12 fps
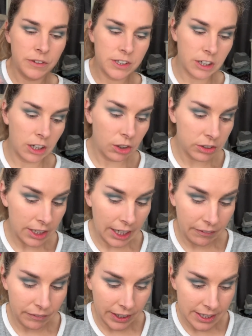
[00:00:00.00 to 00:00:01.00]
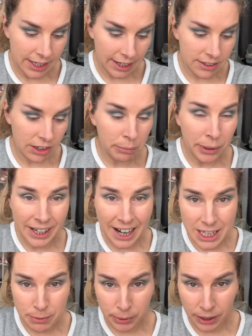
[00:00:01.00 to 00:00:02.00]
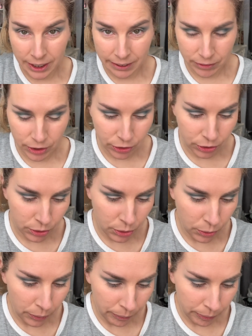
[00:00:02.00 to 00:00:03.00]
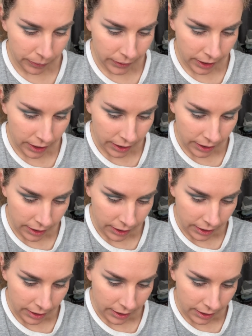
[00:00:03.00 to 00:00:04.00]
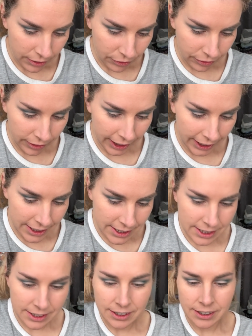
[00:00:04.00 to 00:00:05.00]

if it's going to look delightfully sexy on my eyes, but I'll give it a good go. Right.